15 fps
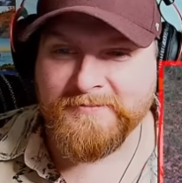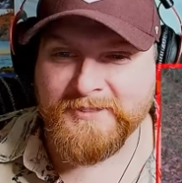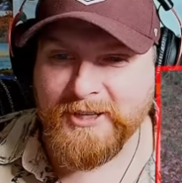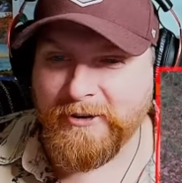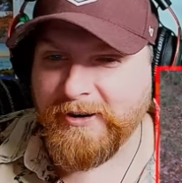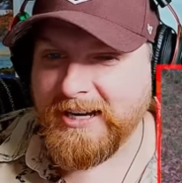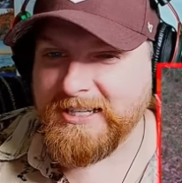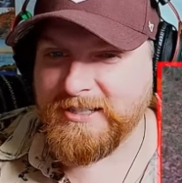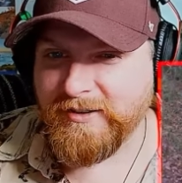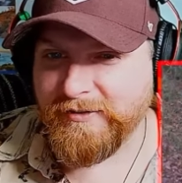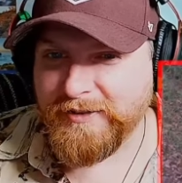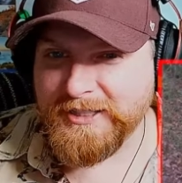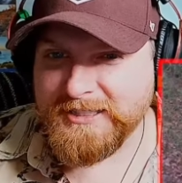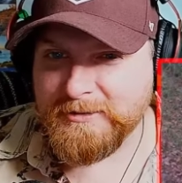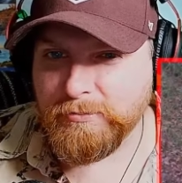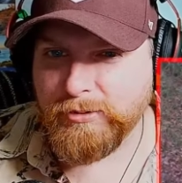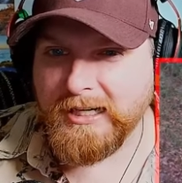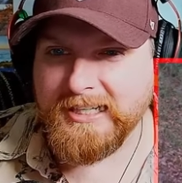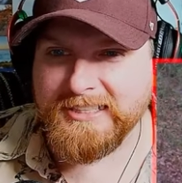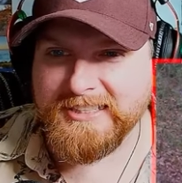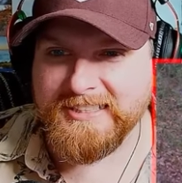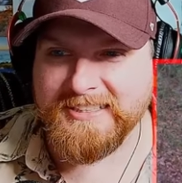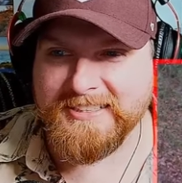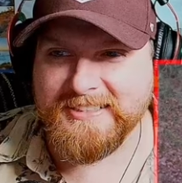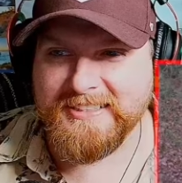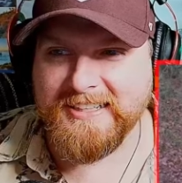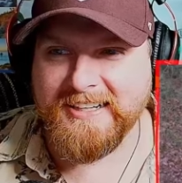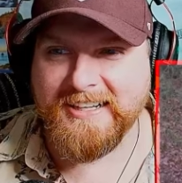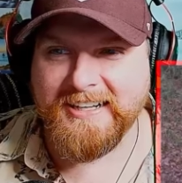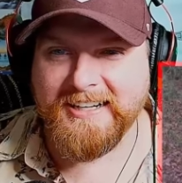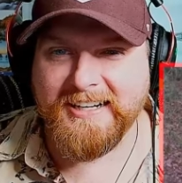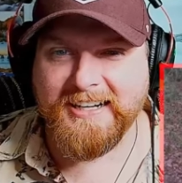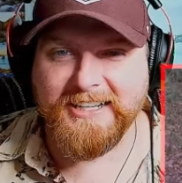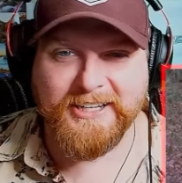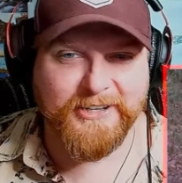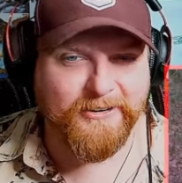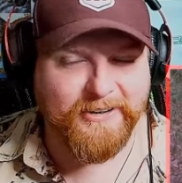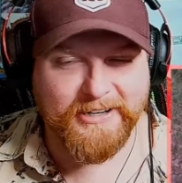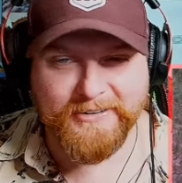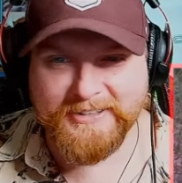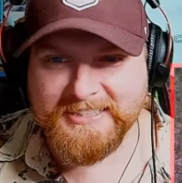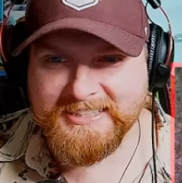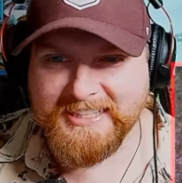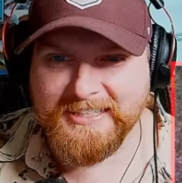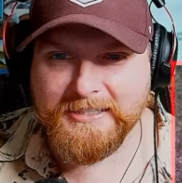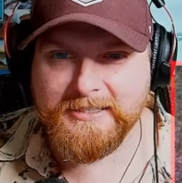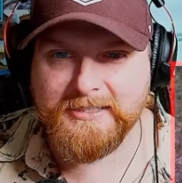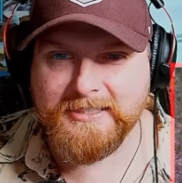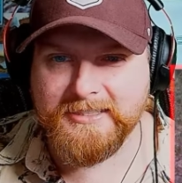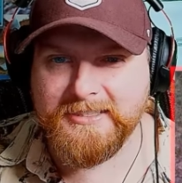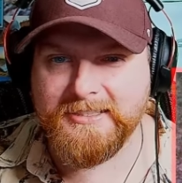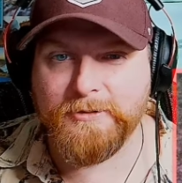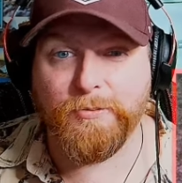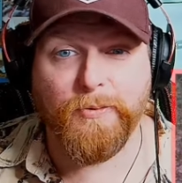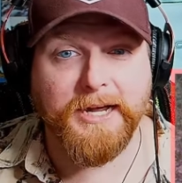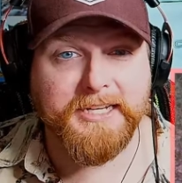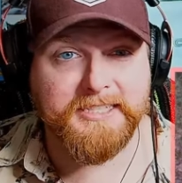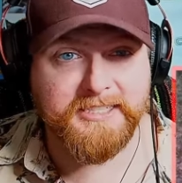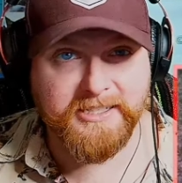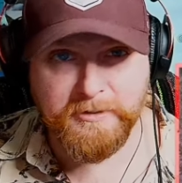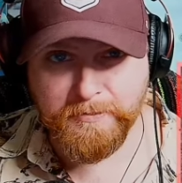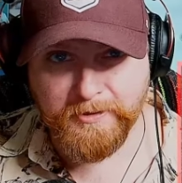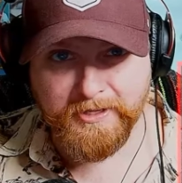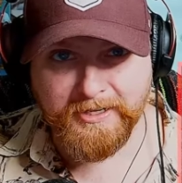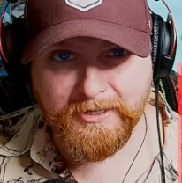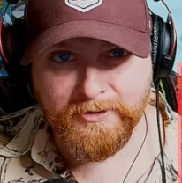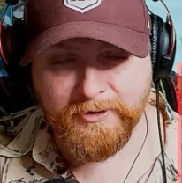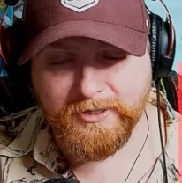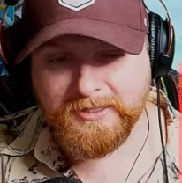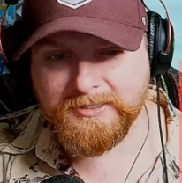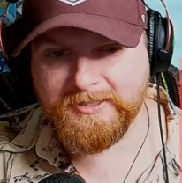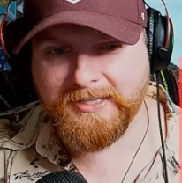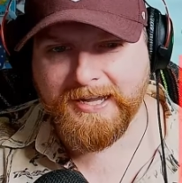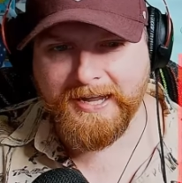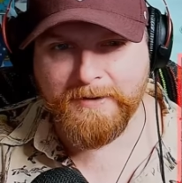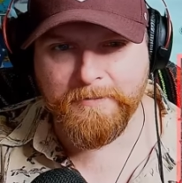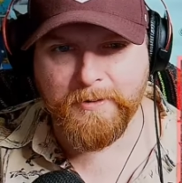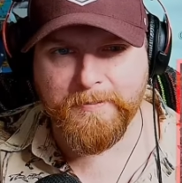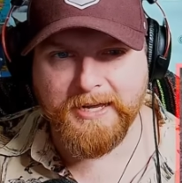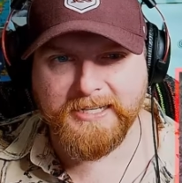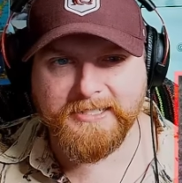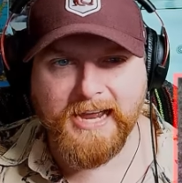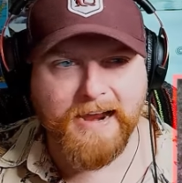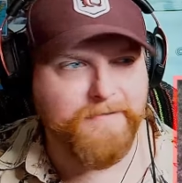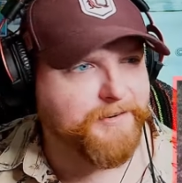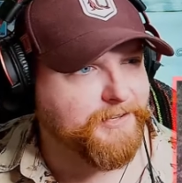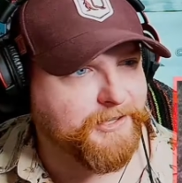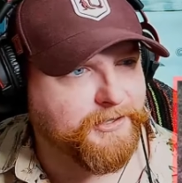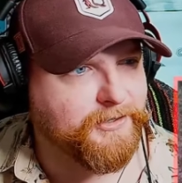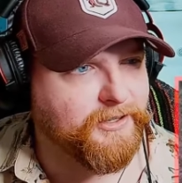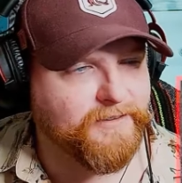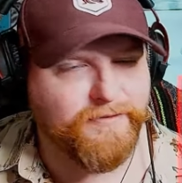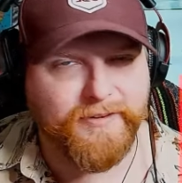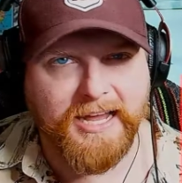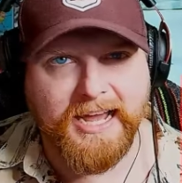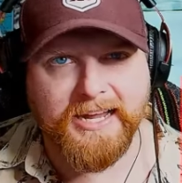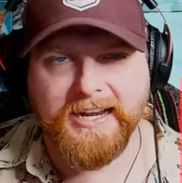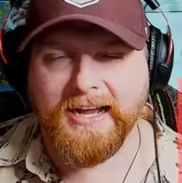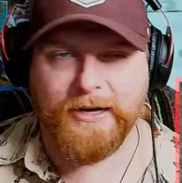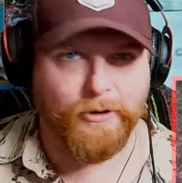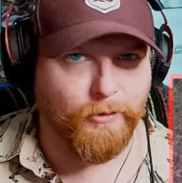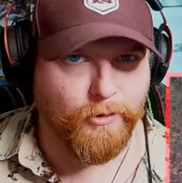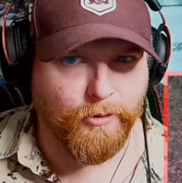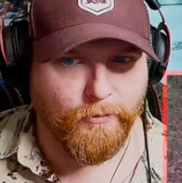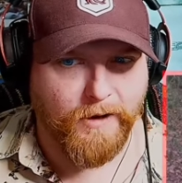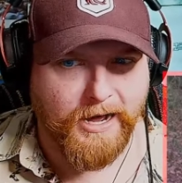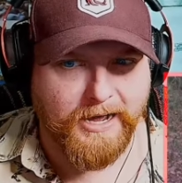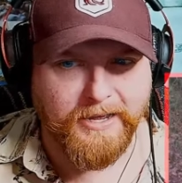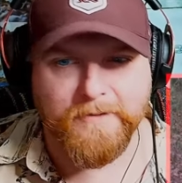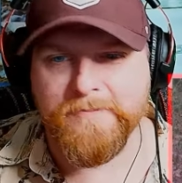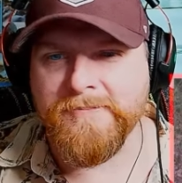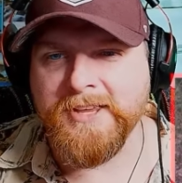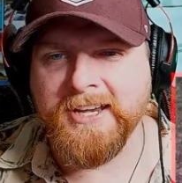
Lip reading: Okay, so first impressions. You know, I always say this is way steeper than it looks. Camera makes everything look flat. I don't know why.